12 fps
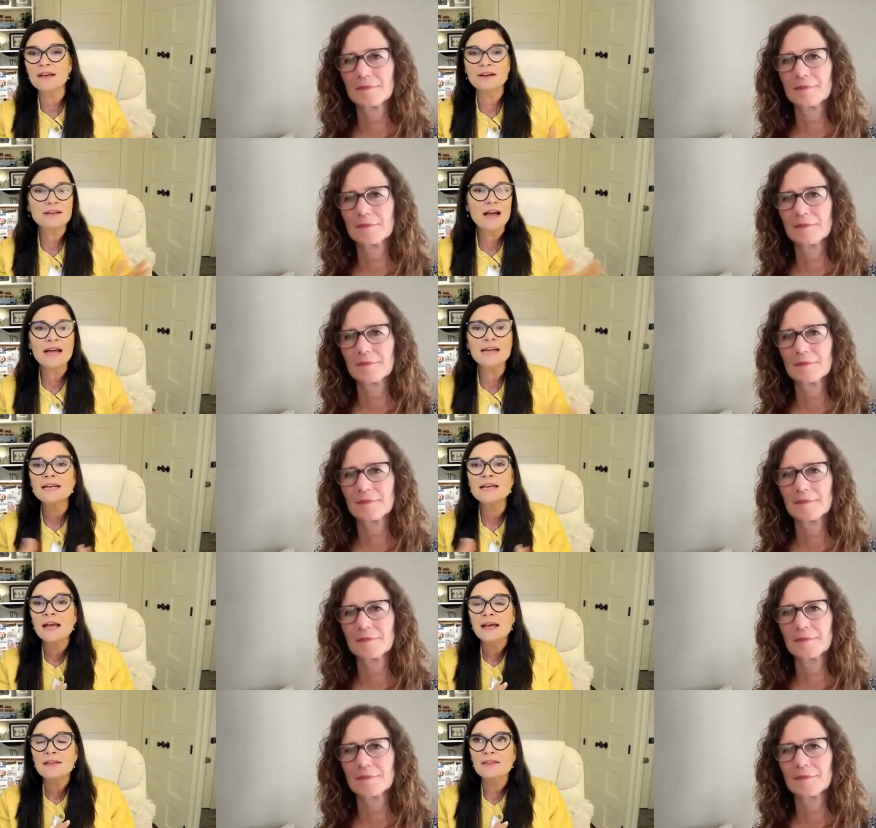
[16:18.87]
Speaker 1: and kind,
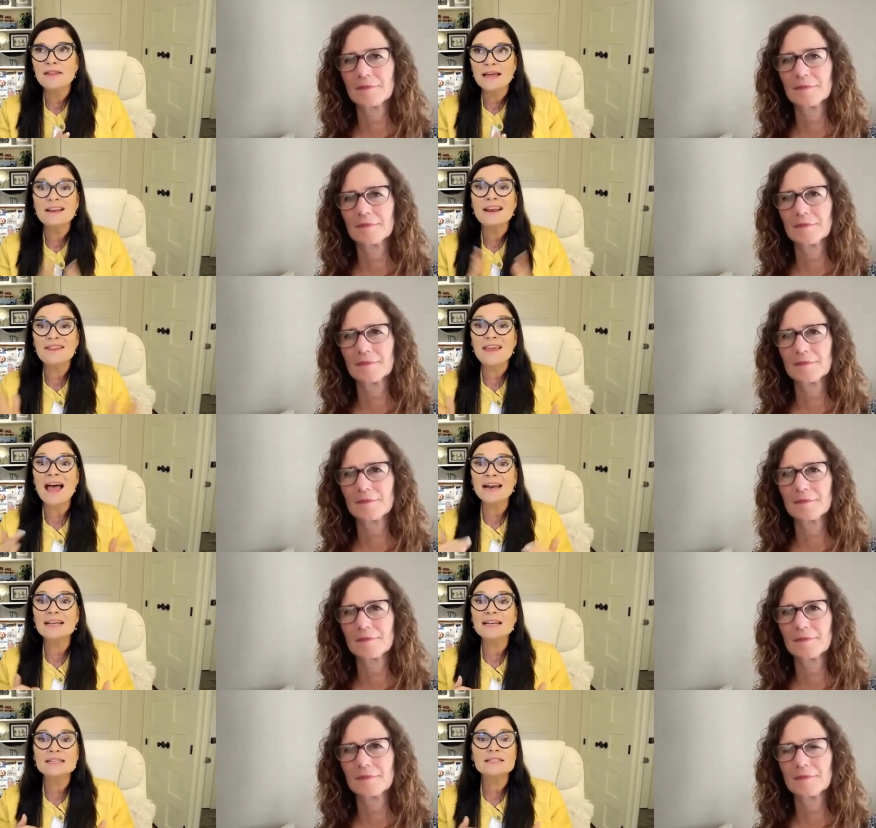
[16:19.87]
then that
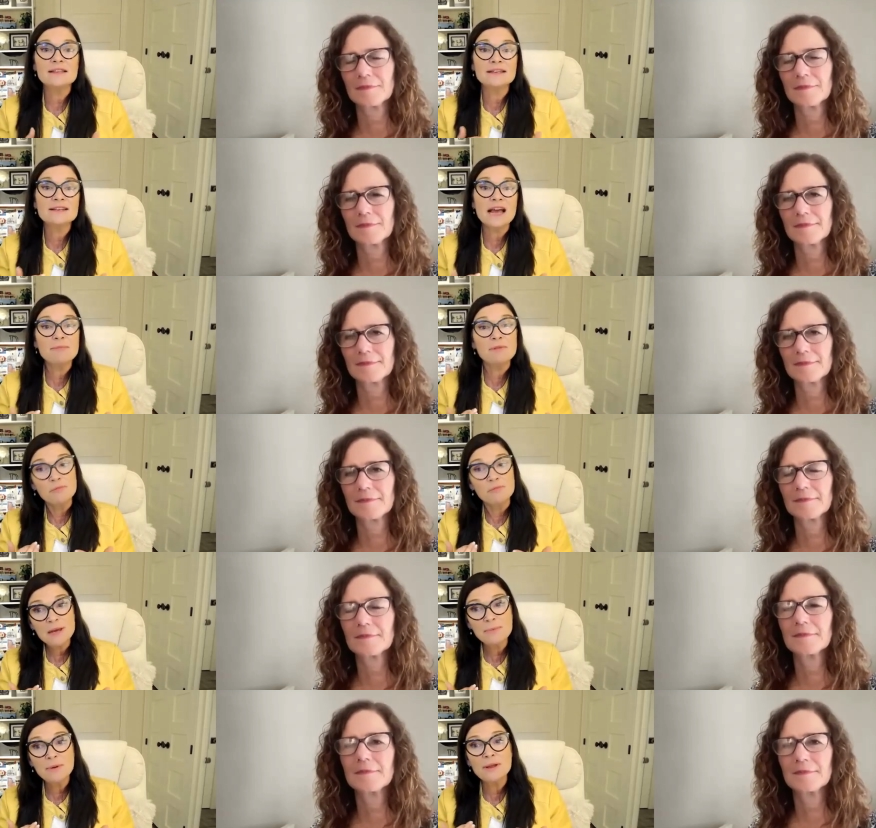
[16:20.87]
is the type of
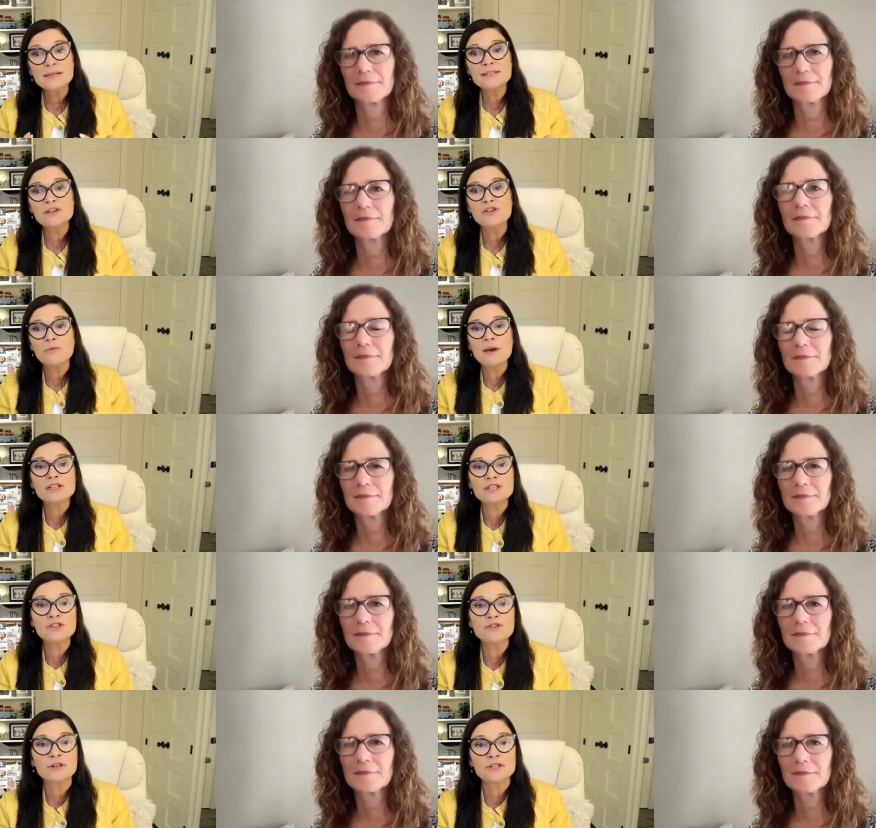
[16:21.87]
people and situations you're
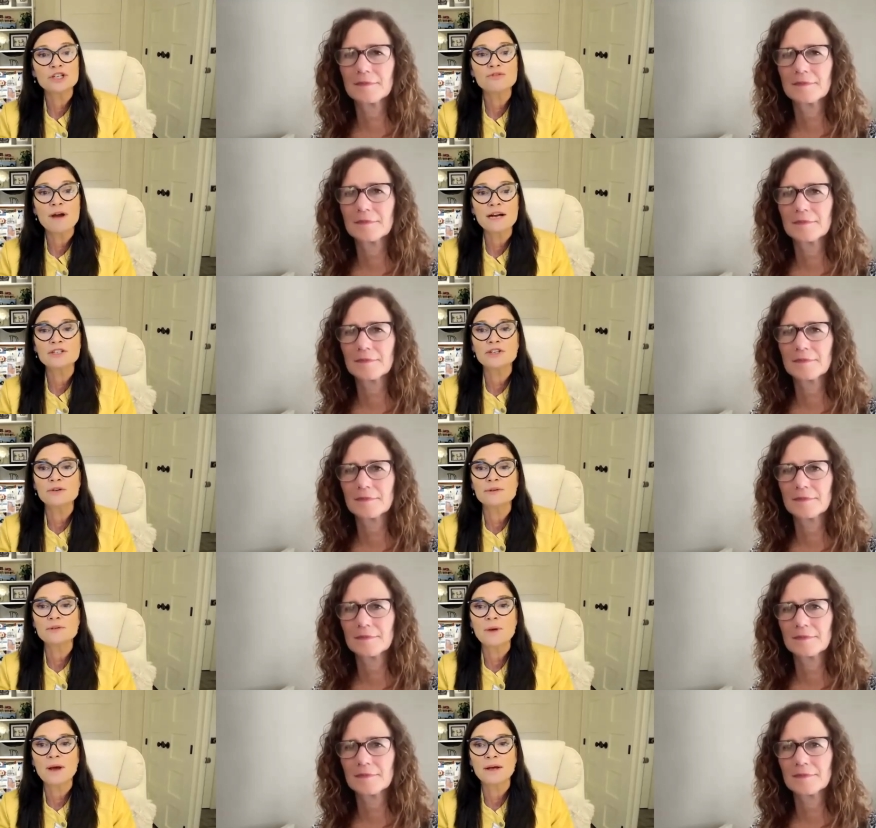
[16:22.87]
going to attract to you as
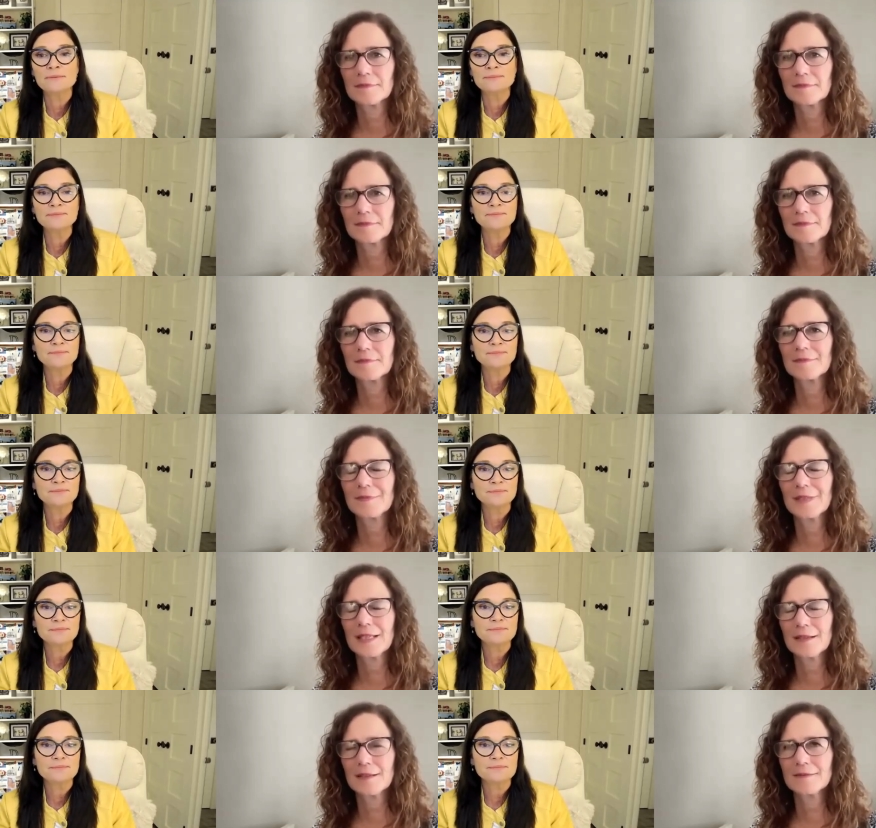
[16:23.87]
well.
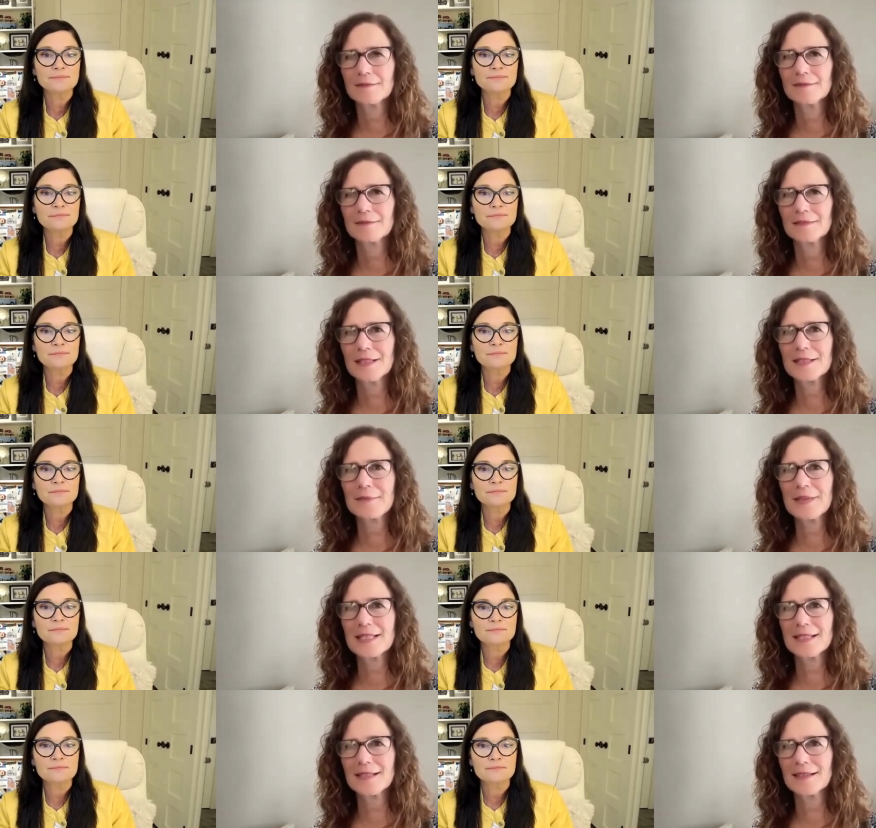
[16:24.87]
Speaker 2: Yeah, that's
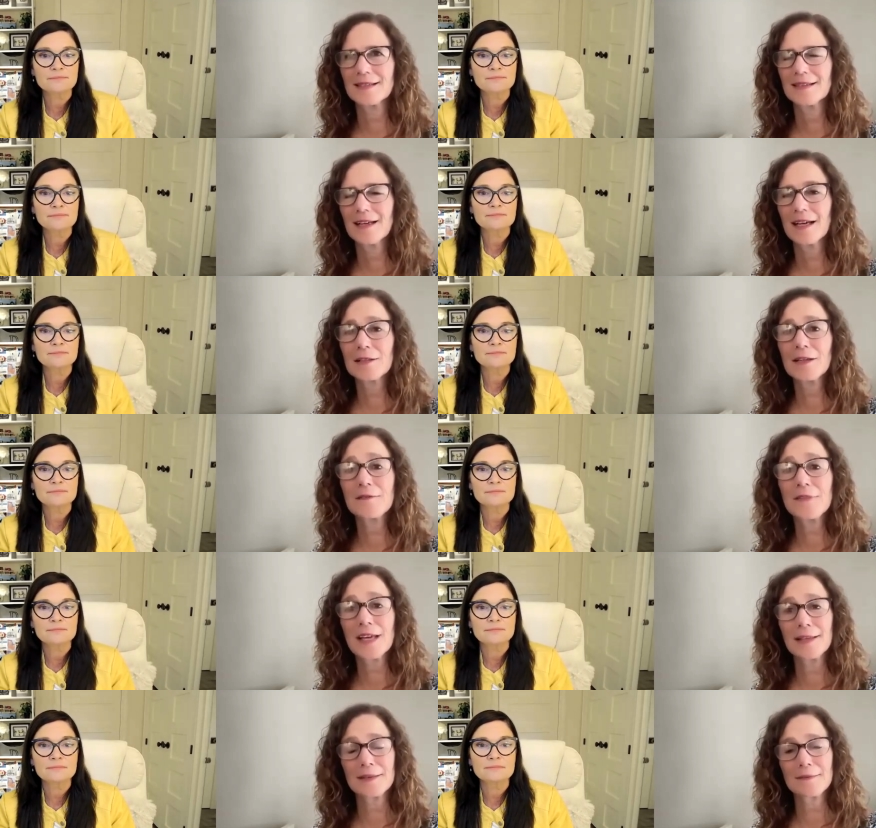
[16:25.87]
amazing. I love
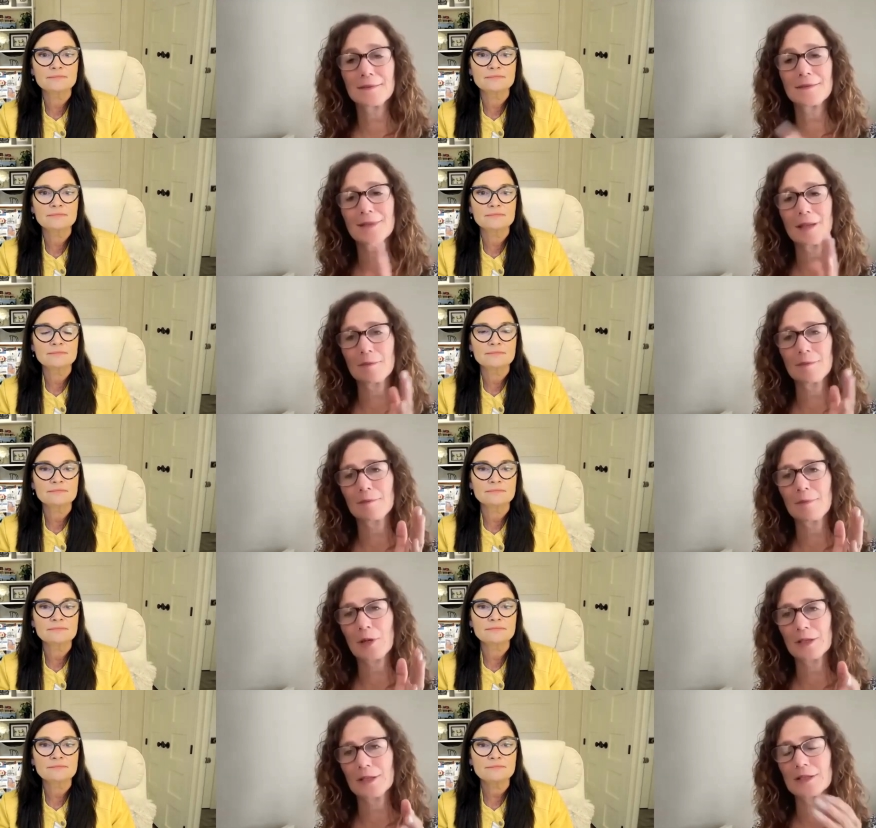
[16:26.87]
that that
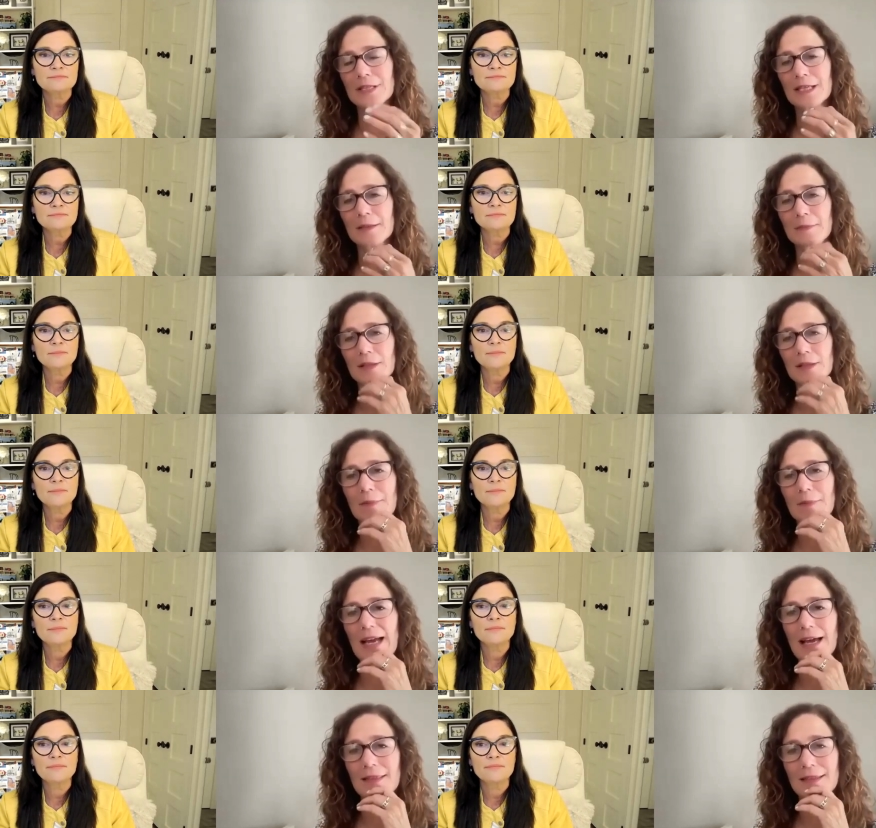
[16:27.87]
part you said about the
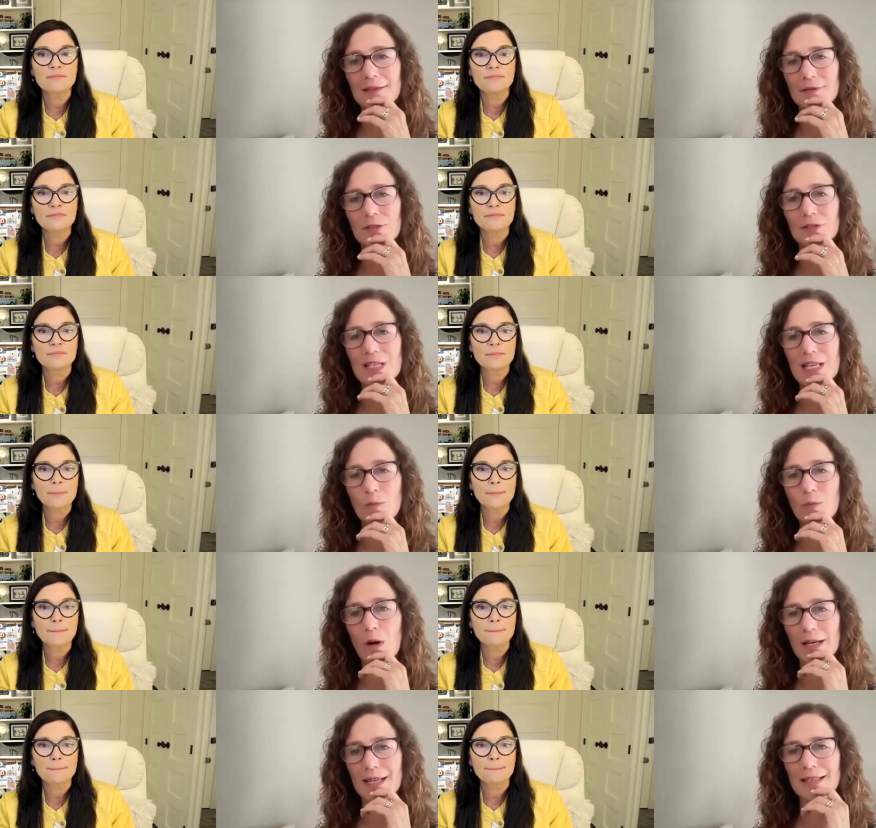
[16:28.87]
path, and if you just keep
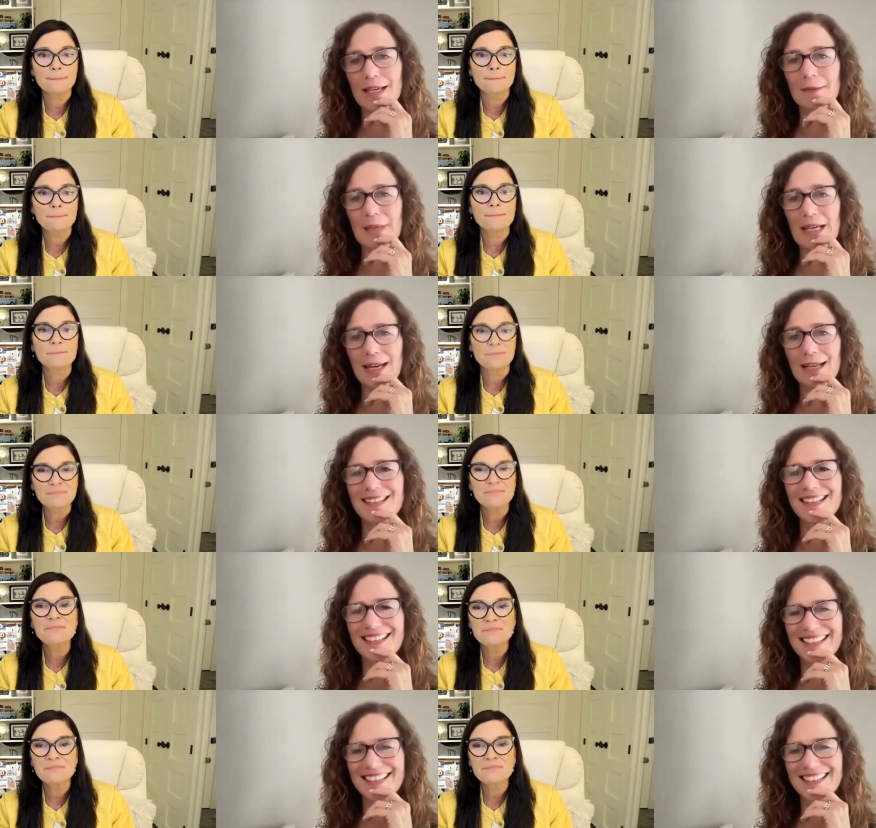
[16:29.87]
walking that path,